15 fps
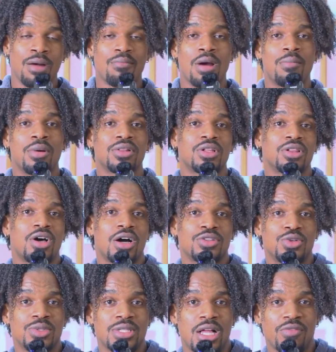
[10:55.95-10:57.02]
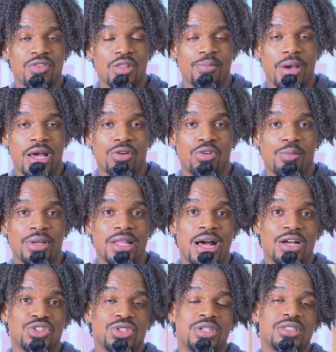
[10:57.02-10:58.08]
My mother locked herself in the bedroom and
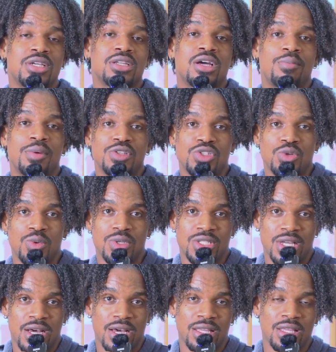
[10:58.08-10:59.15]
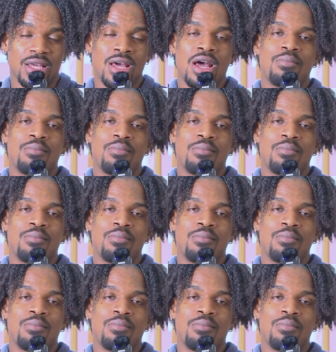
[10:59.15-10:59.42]
actually did commit suicide.